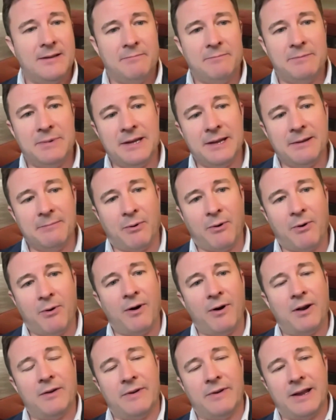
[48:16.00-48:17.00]
Being
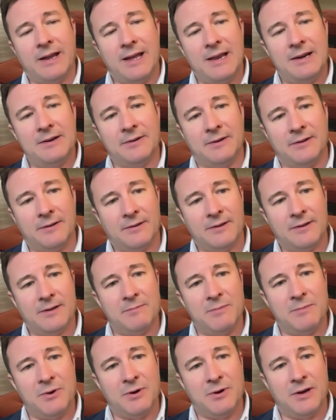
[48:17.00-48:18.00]
part of a Kendal
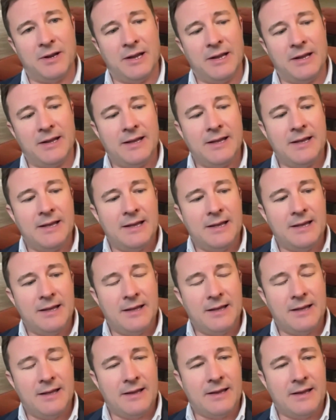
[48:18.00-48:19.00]
community
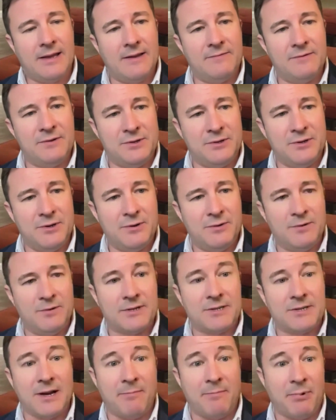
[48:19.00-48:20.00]
gives you
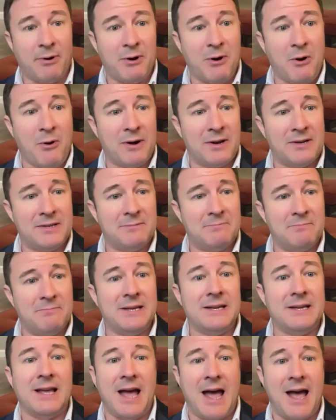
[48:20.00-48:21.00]
the top priority to
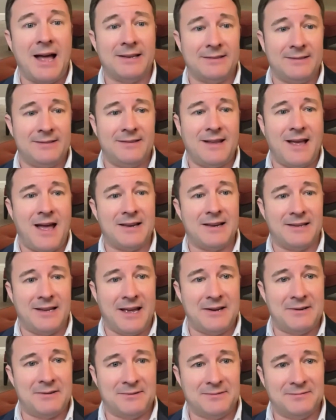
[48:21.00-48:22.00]
be at
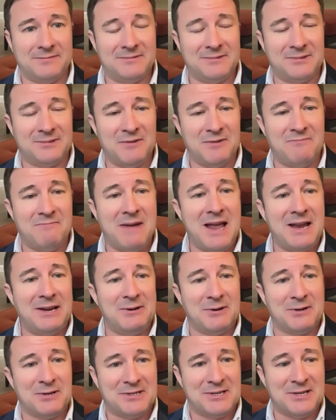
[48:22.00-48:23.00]
Kendal. So you've made
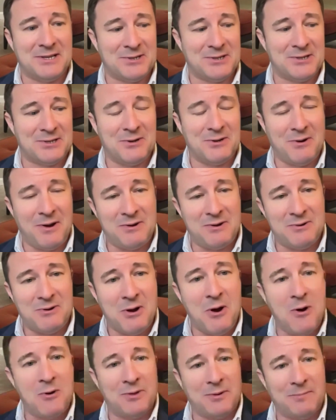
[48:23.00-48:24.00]
your decision, you
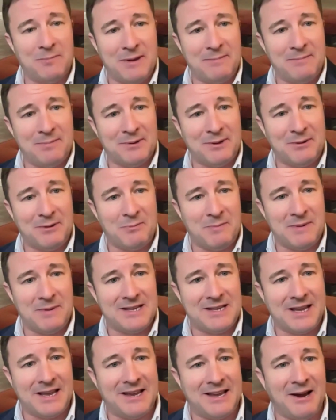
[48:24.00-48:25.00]
know the people that will be
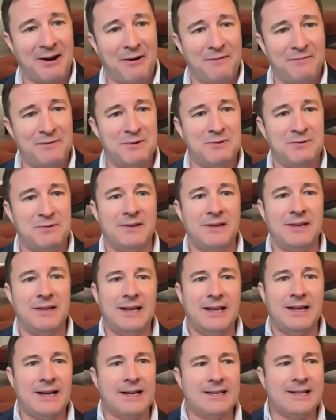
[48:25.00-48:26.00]
taking care of you.
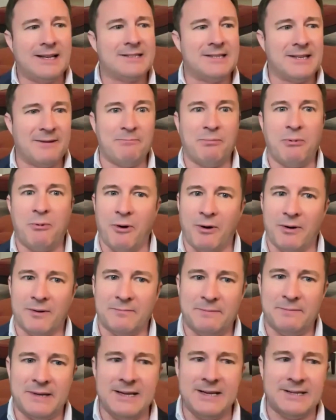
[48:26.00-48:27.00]
And that's an
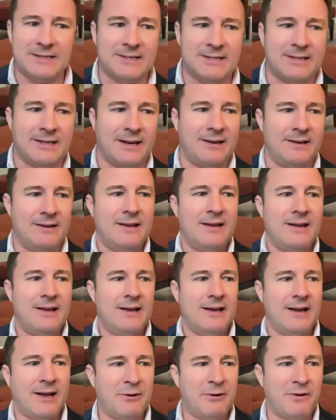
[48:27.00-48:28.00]
important piece that
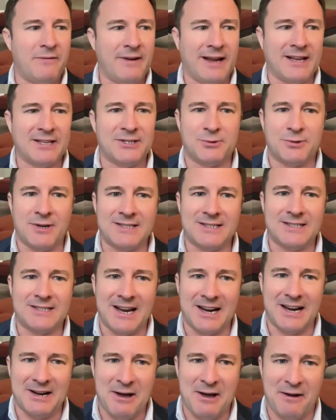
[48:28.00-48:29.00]
I don't know if I can stress
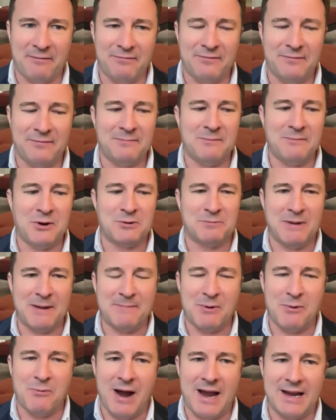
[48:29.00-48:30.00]
that enough. Most
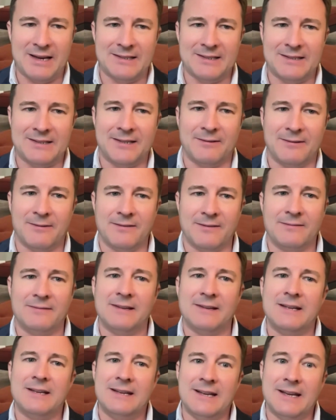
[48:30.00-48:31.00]
people wait until
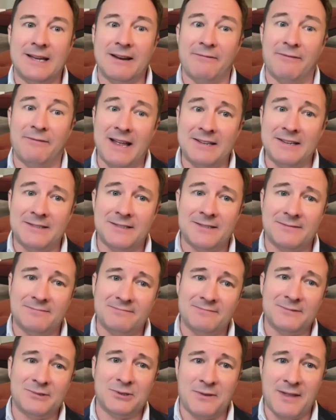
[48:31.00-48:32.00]
an event,
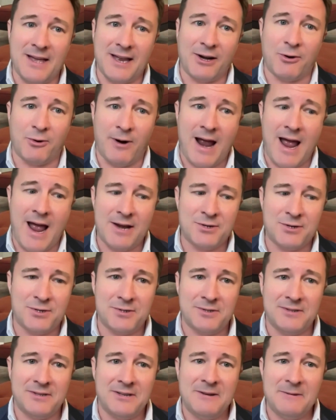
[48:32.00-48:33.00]
so that
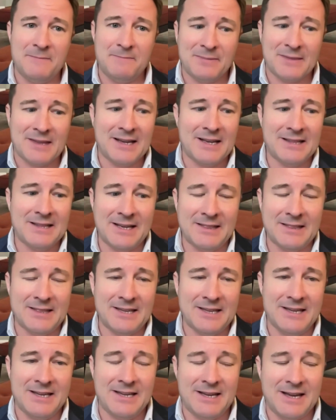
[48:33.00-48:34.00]
crash, and then
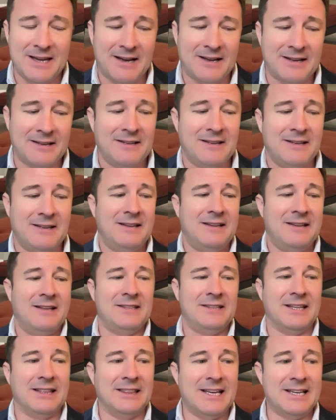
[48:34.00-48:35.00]
the
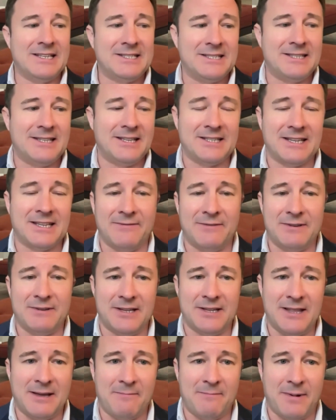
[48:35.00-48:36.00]
list that's given
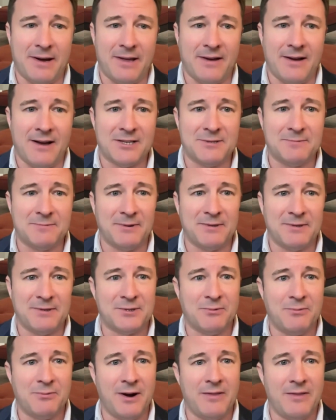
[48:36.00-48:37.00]
to them by the hospitals
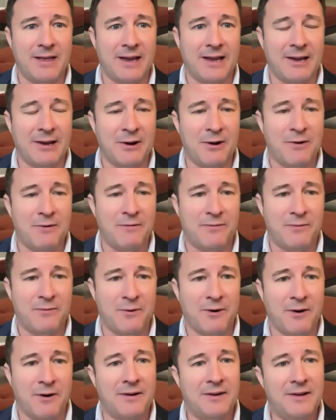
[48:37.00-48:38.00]
to where they can go
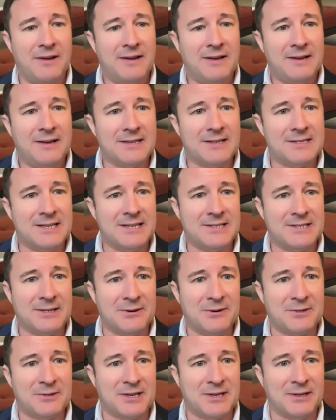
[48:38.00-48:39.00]
for
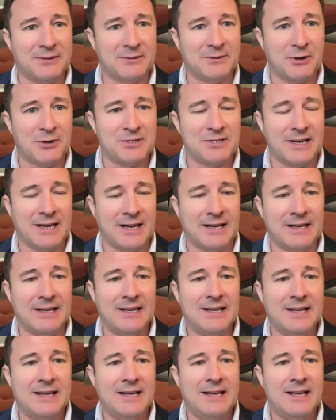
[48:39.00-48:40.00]
assisted or skilled nursing
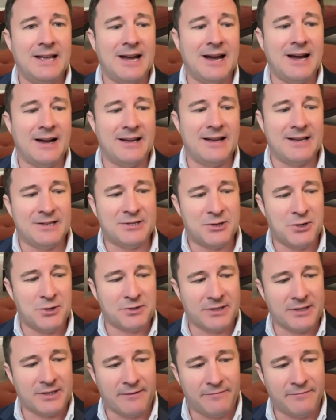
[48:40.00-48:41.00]
is
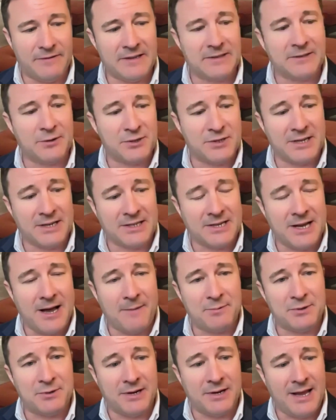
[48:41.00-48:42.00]
usually the 5th or 6th
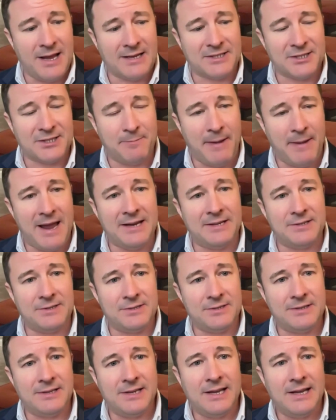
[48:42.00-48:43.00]
option has
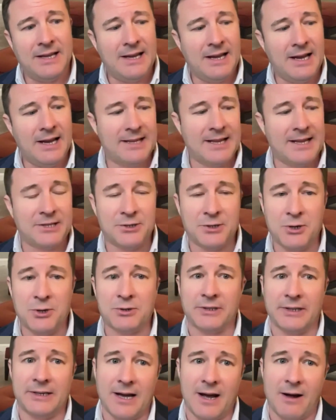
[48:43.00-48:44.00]
space, and that's
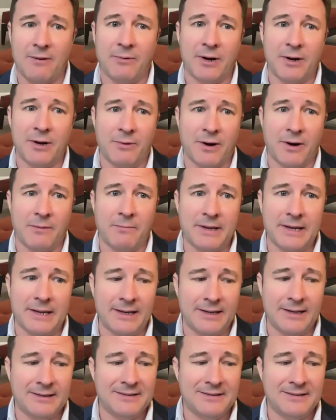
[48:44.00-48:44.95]
usually not where you want to be.